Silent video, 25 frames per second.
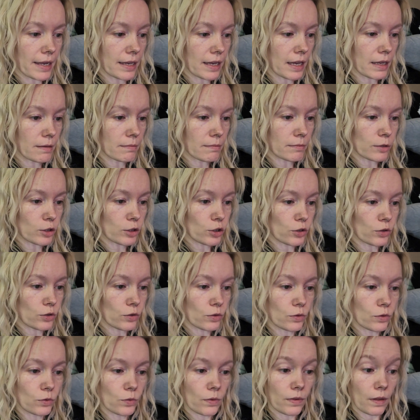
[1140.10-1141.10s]
come
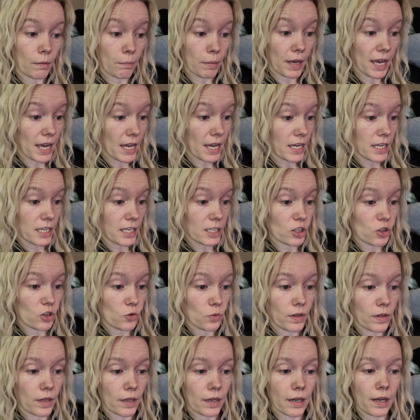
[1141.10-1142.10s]
to the page
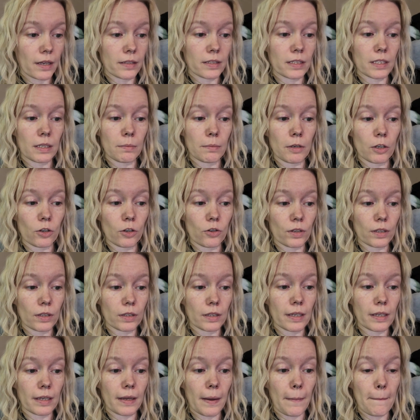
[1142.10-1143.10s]
with the custom
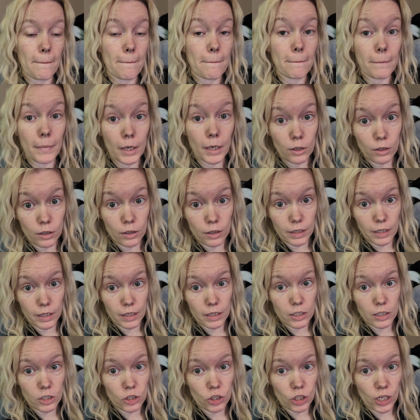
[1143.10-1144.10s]
acrylic mirror
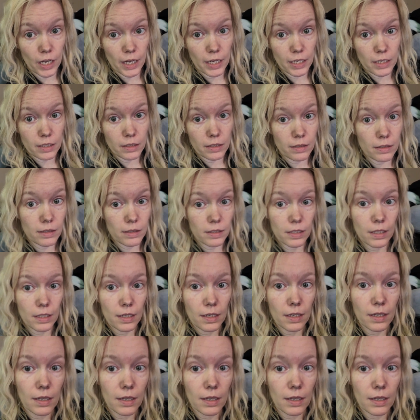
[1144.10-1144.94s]
keychains,